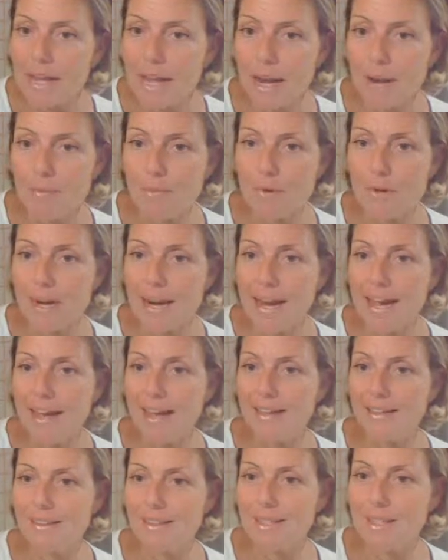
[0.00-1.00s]
Amber
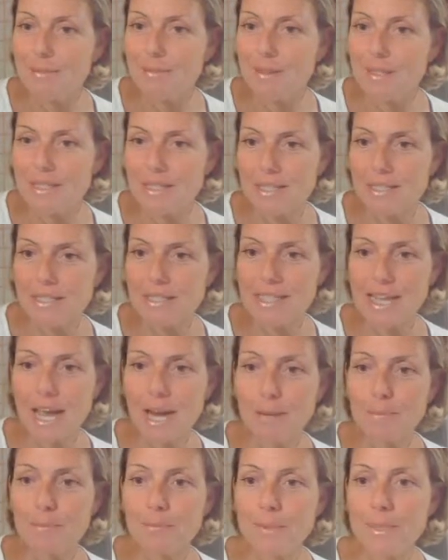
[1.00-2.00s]
Elizabeth says
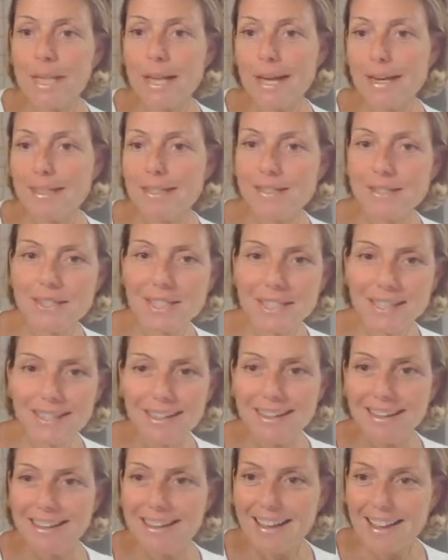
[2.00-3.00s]
10 plus
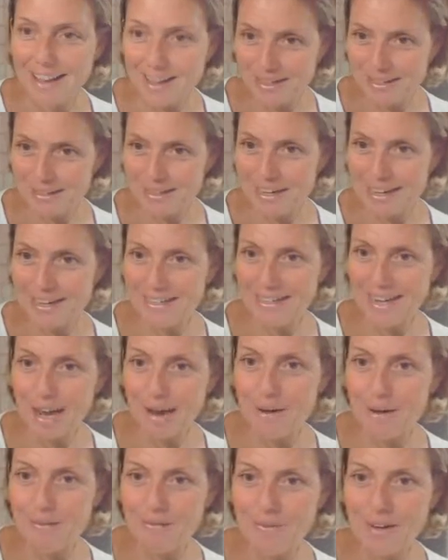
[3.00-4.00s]
and
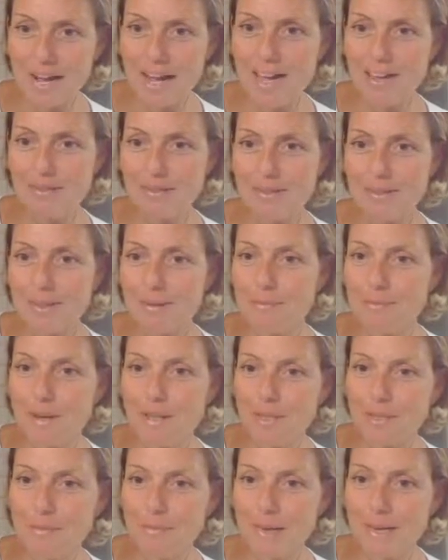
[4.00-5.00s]
now a 5,
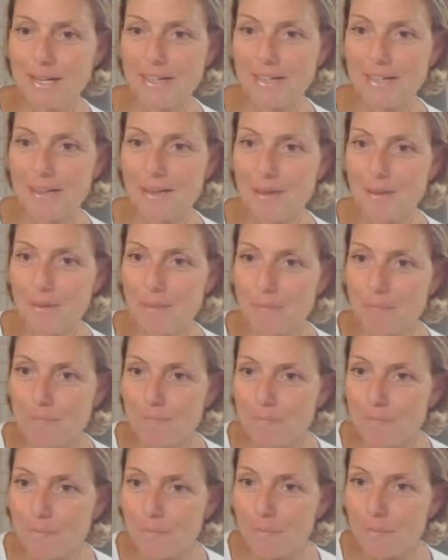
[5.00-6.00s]
much better.
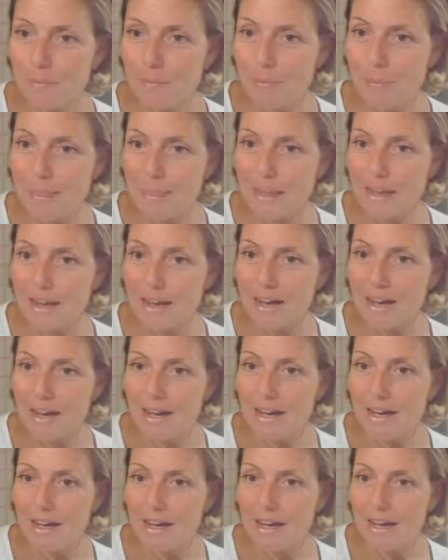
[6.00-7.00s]

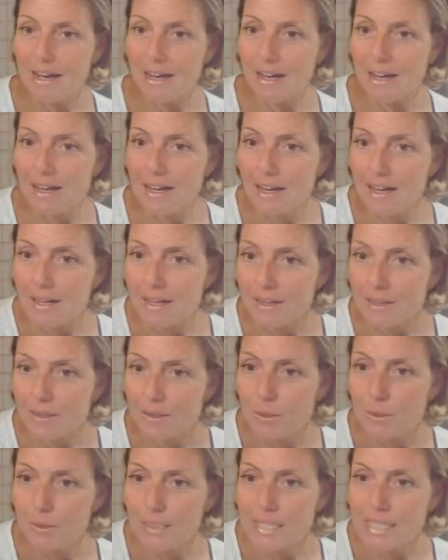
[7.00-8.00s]

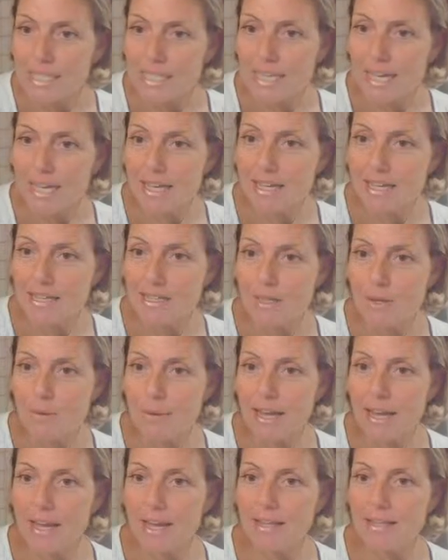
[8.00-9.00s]
Luli says,
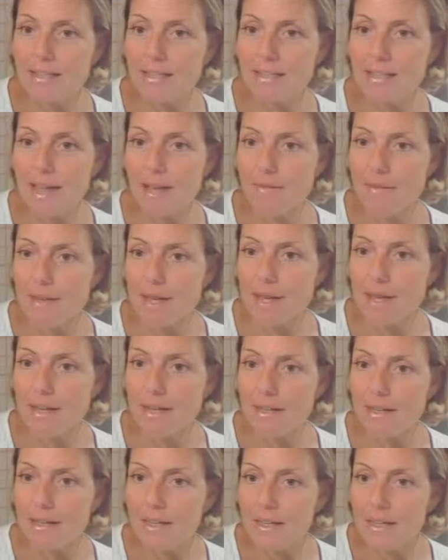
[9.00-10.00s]
okay, a
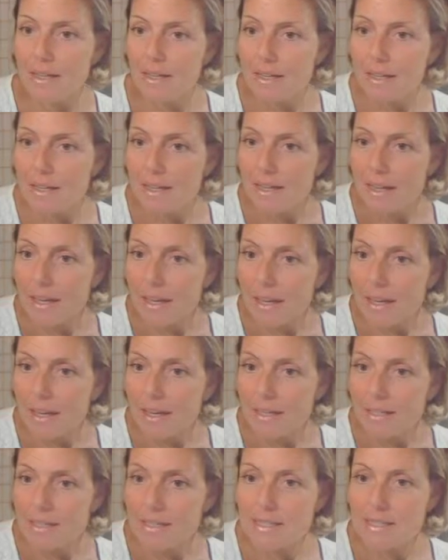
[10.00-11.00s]
7
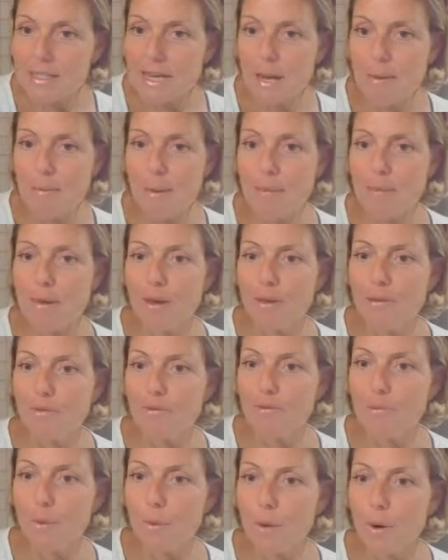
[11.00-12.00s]
and now maybe a
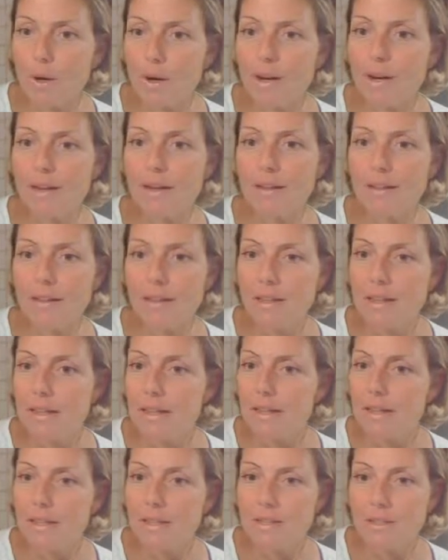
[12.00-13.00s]
4.
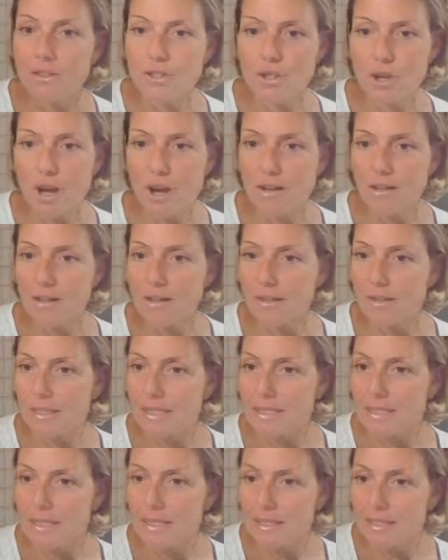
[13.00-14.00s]
John
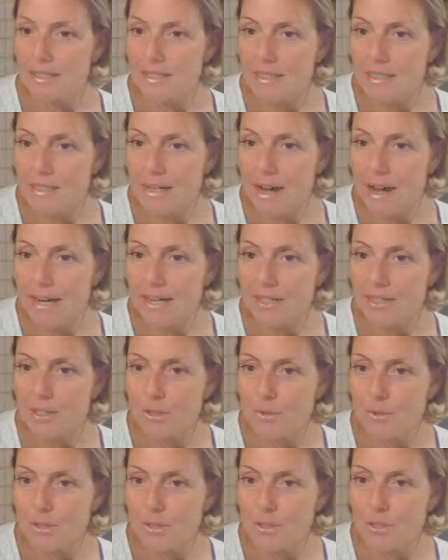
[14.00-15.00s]
Cornett said 9
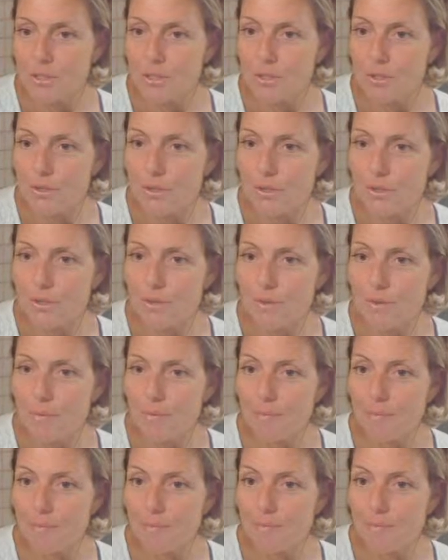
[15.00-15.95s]
to a 2.